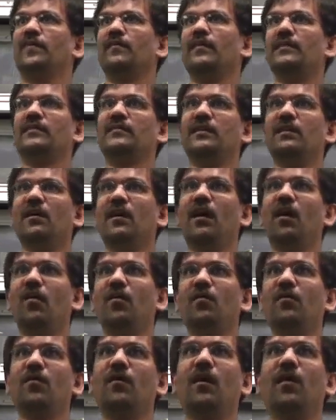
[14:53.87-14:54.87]
We will see
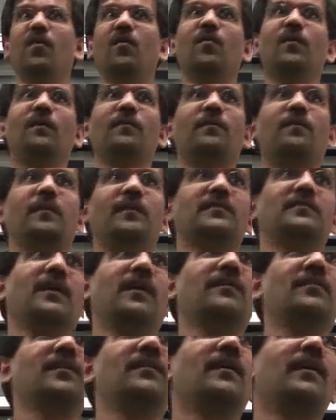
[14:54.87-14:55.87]
how
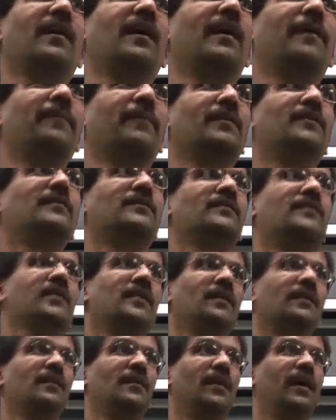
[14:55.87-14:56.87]
precisely that happens
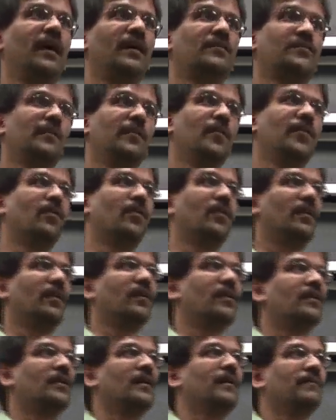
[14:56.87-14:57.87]
as we move
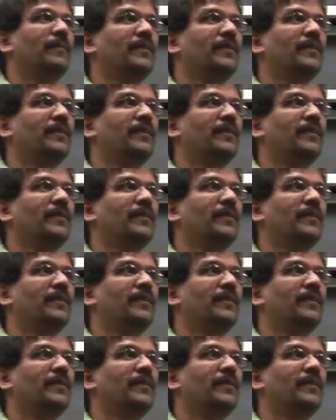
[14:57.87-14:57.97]
along.